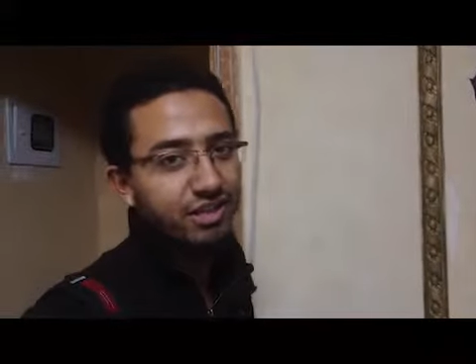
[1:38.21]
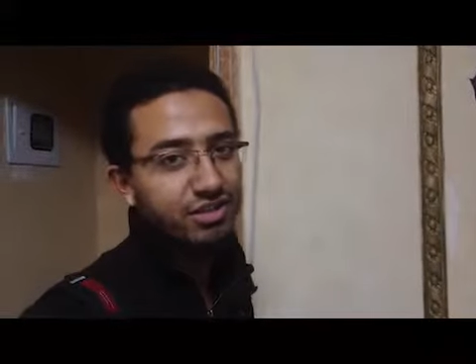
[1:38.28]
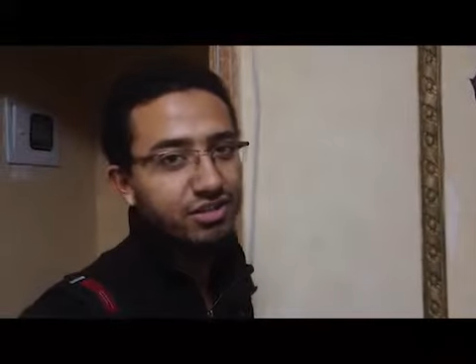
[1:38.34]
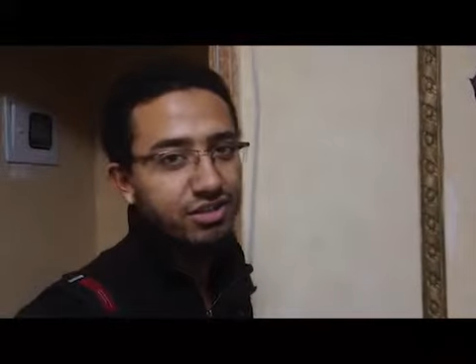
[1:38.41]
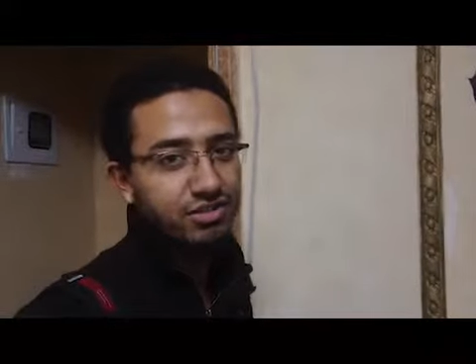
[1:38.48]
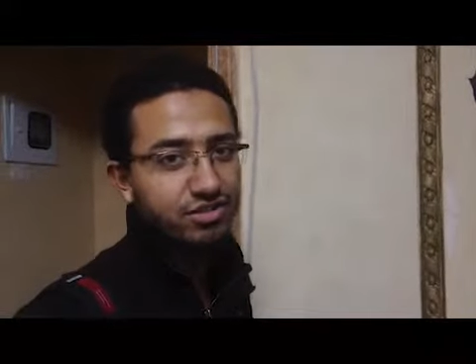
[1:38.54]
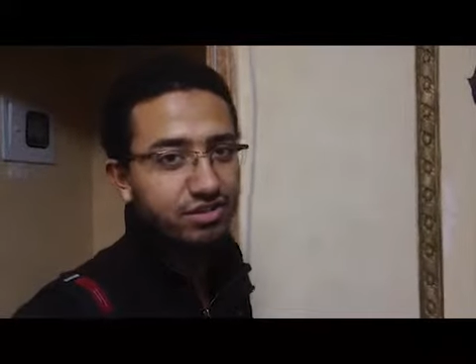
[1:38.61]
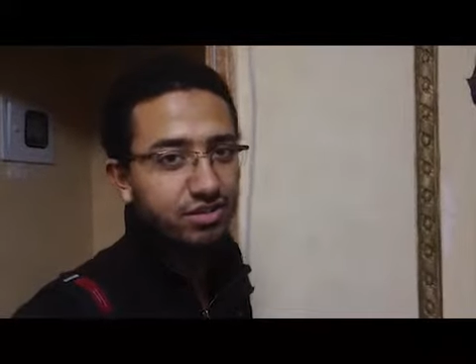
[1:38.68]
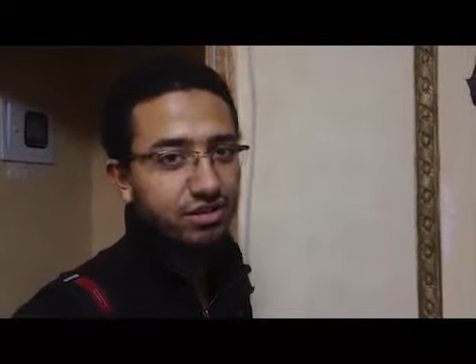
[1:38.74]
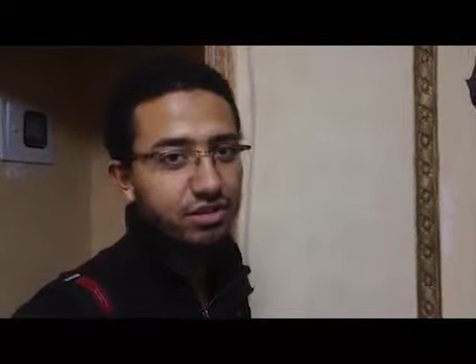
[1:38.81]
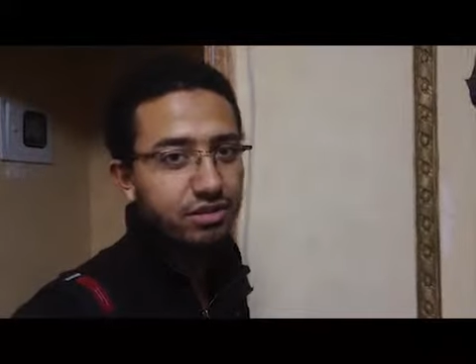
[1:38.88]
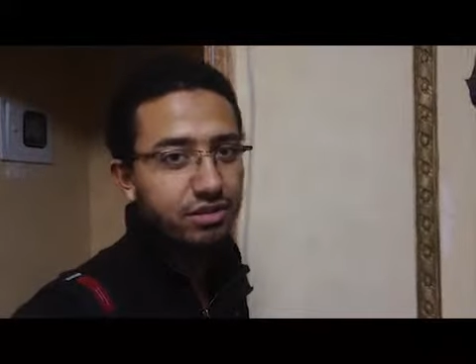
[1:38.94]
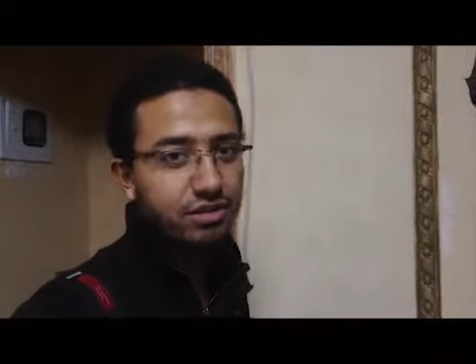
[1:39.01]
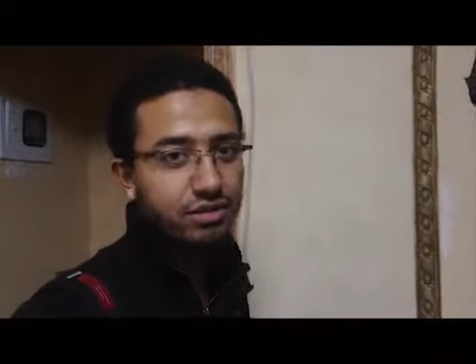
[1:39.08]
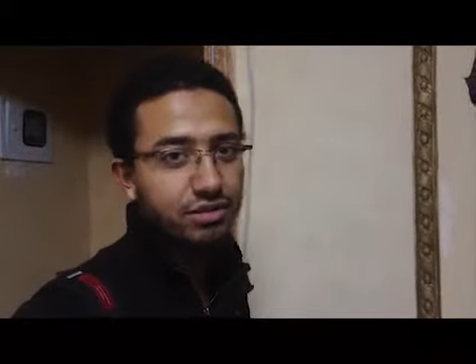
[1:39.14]
more about
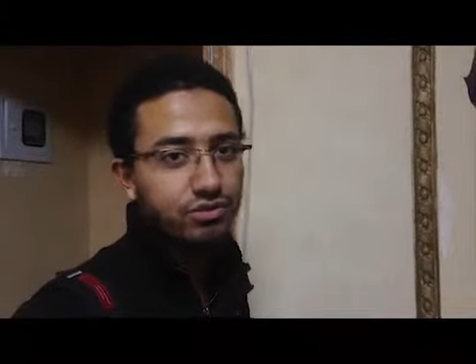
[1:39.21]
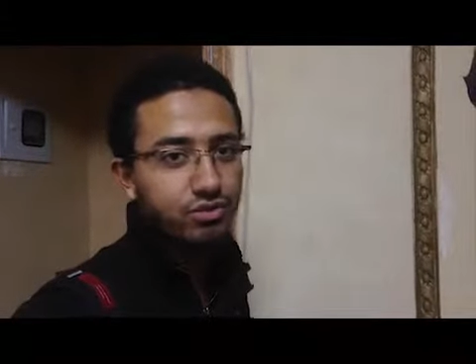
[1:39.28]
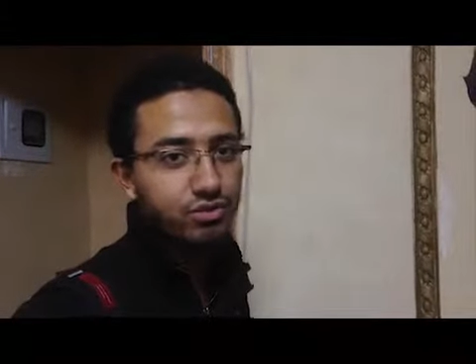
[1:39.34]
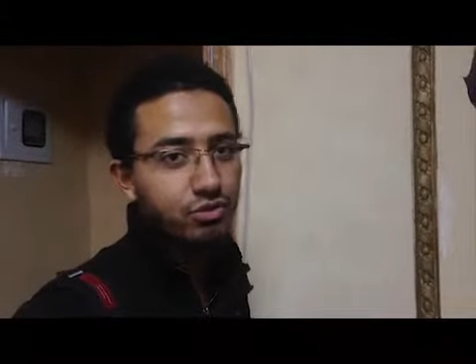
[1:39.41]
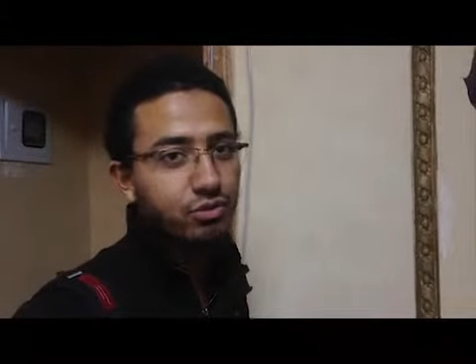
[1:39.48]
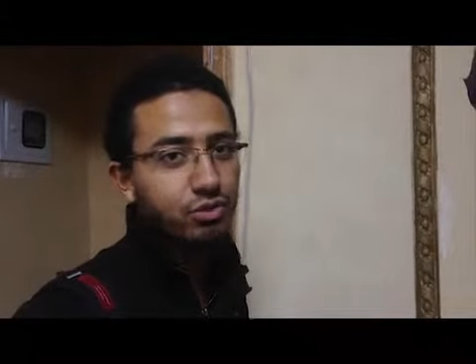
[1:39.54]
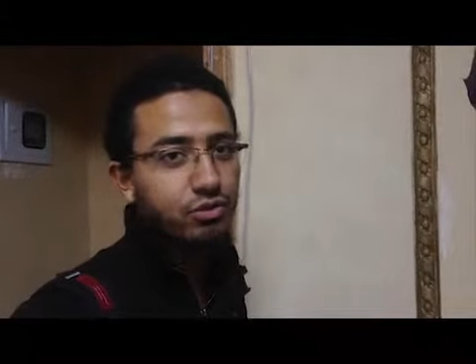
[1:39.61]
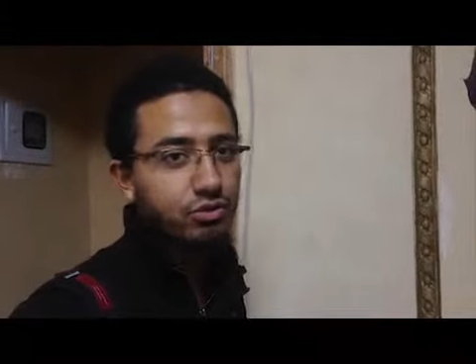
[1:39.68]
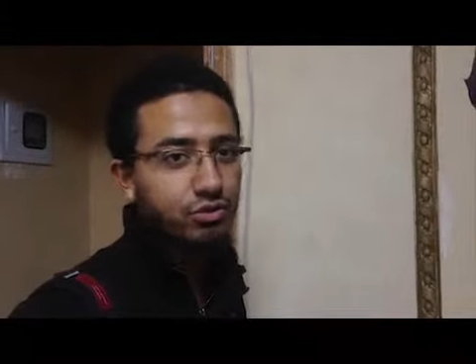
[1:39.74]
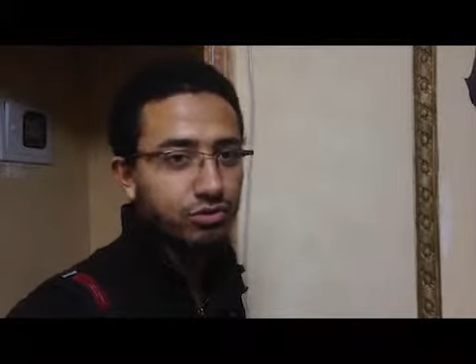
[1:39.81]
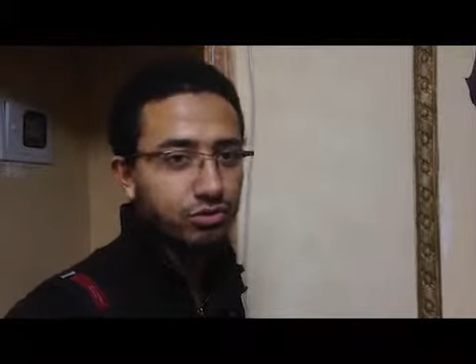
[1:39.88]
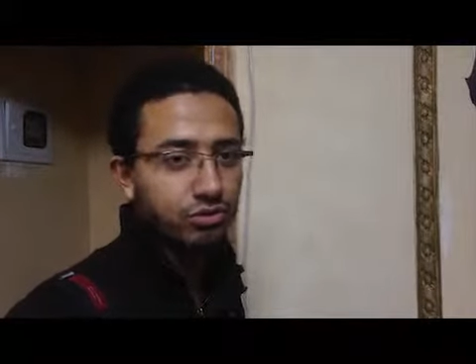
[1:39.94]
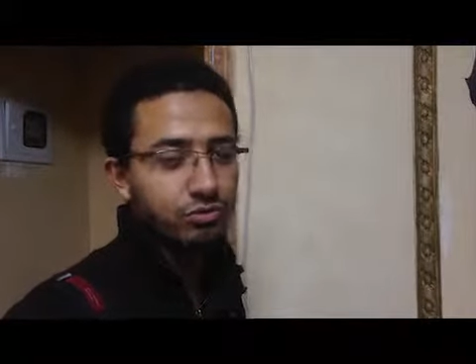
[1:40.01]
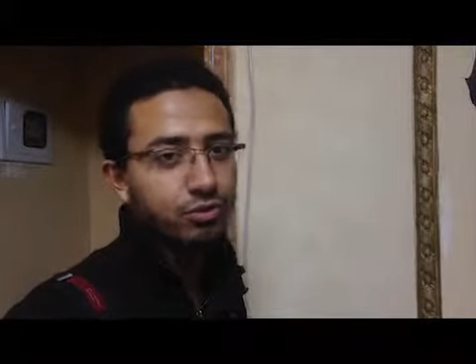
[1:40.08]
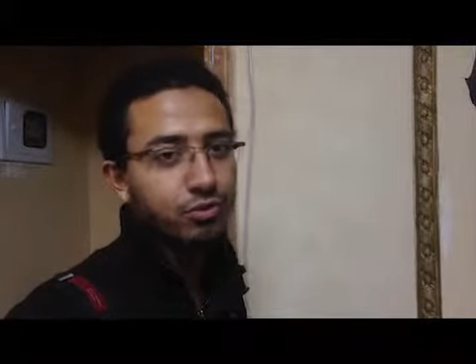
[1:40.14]
being
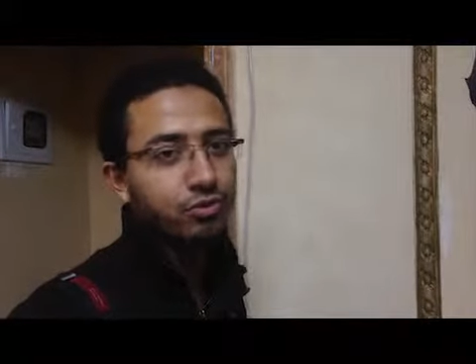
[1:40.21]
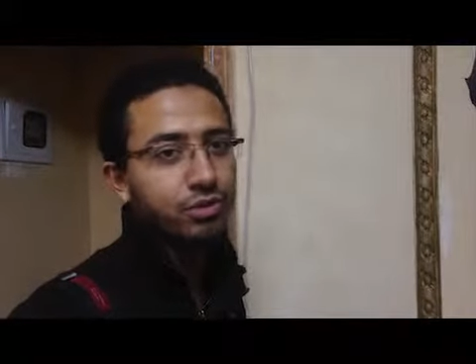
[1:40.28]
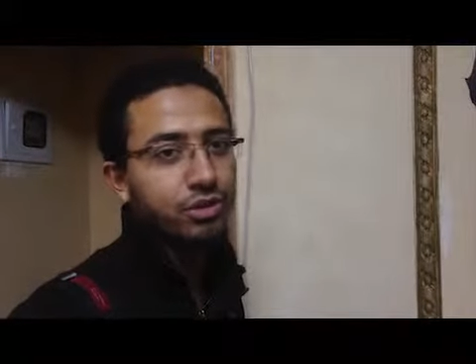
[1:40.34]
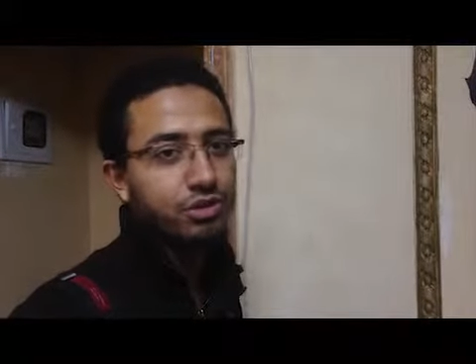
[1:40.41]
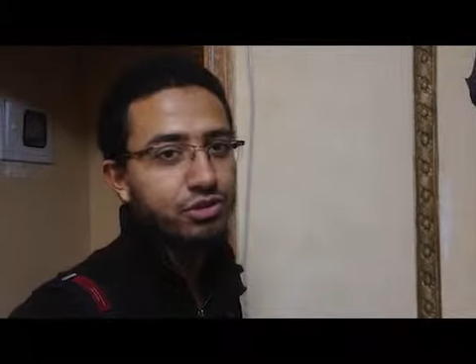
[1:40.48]
benefited out of that.